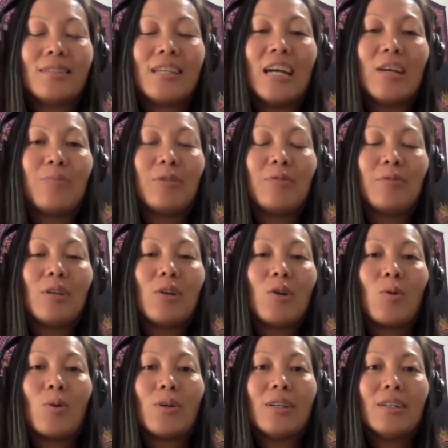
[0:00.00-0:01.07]
time we
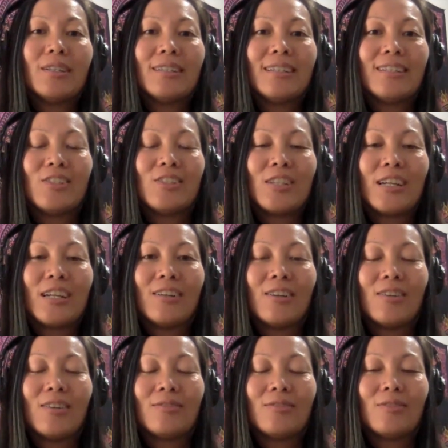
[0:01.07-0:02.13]
record and
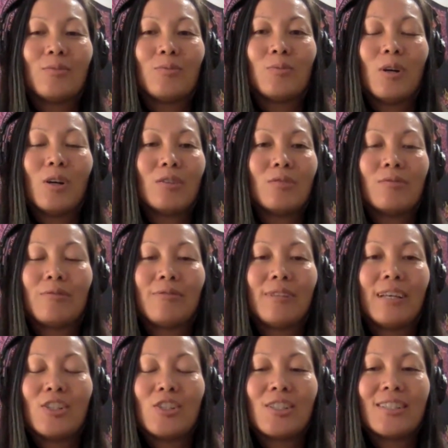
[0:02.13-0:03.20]
share our
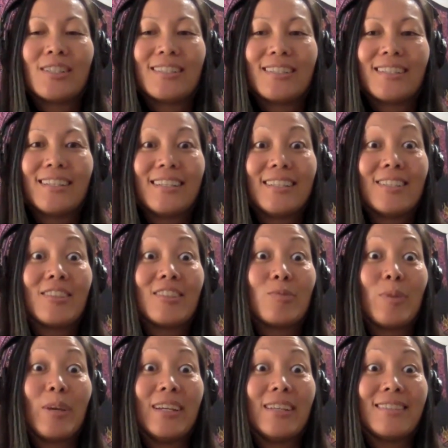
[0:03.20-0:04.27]
reflections, it is a
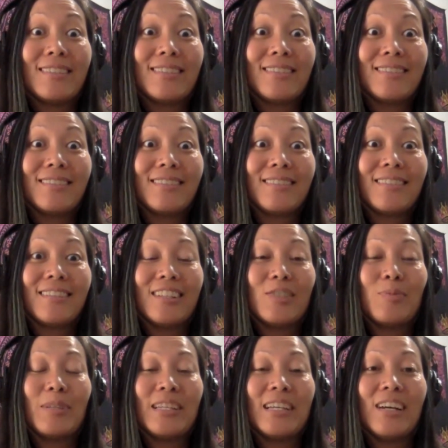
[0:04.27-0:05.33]
space
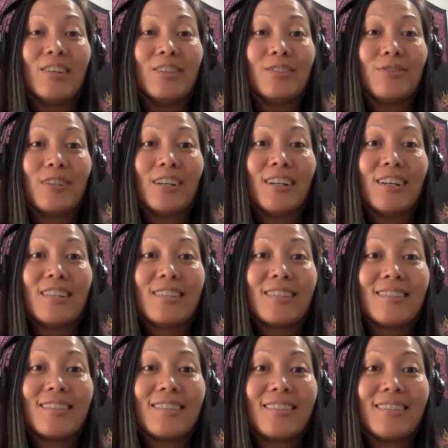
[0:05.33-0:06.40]
that's being held for
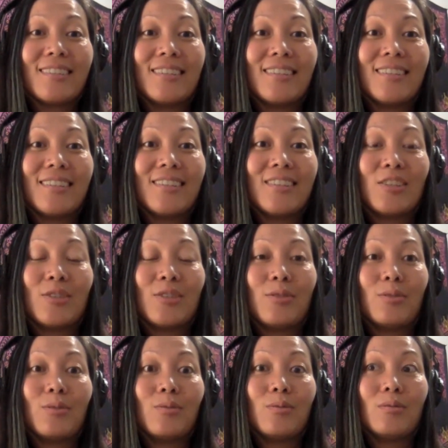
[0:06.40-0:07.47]
us
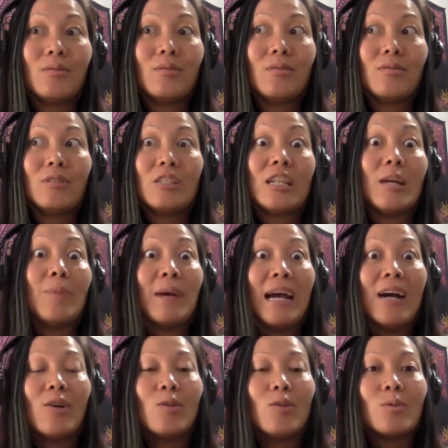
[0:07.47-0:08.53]
to step
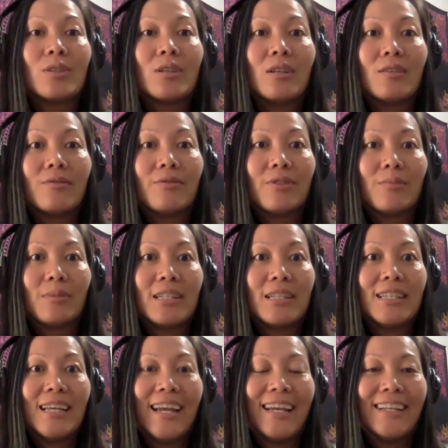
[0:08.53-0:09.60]
out of the
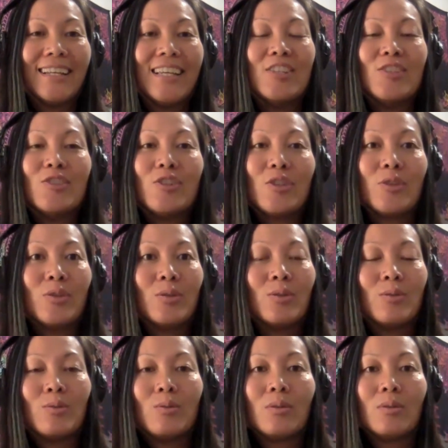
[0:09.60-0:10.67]
mundane
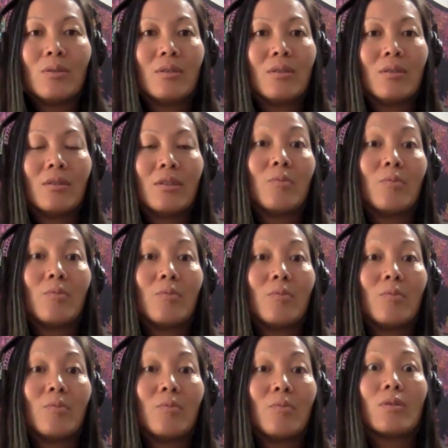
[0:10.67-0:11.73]
into the
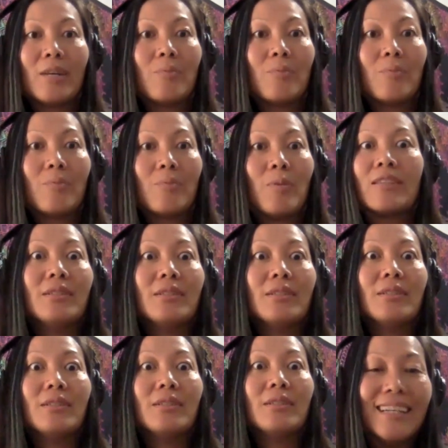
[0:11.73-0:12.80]
like
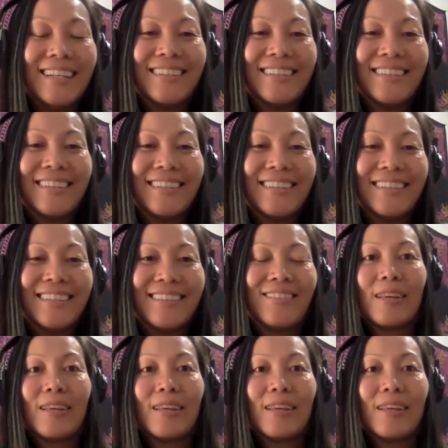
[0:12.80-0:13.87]
possibility, or
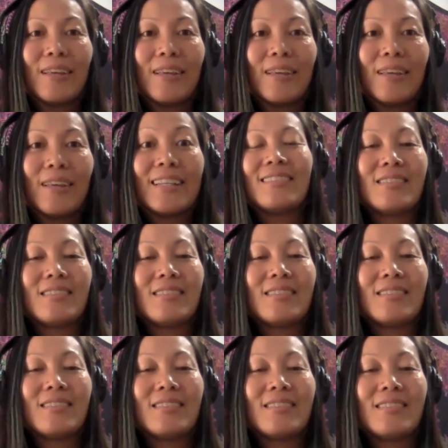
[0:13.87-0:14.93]
like seeing something
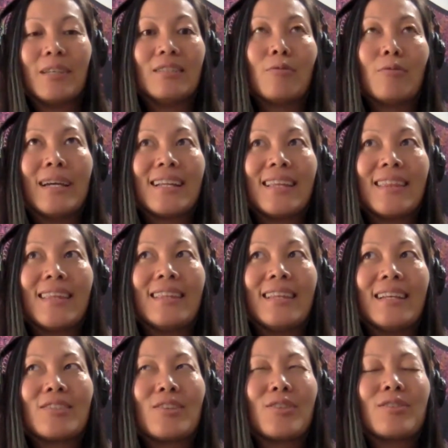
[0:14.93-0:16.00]
in different ways. And I think
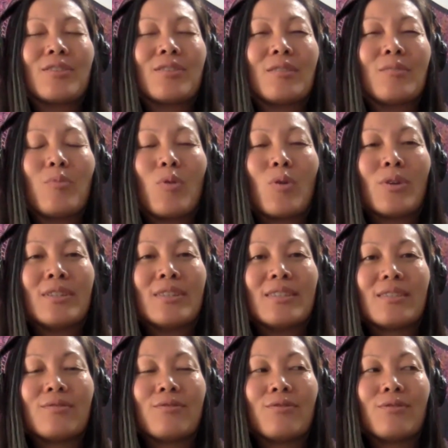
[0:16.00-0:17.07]
that's also the importance
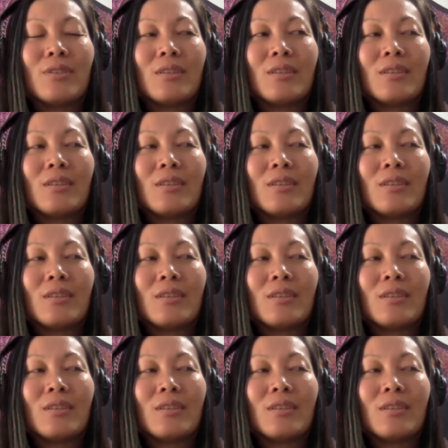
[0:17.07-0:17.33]
of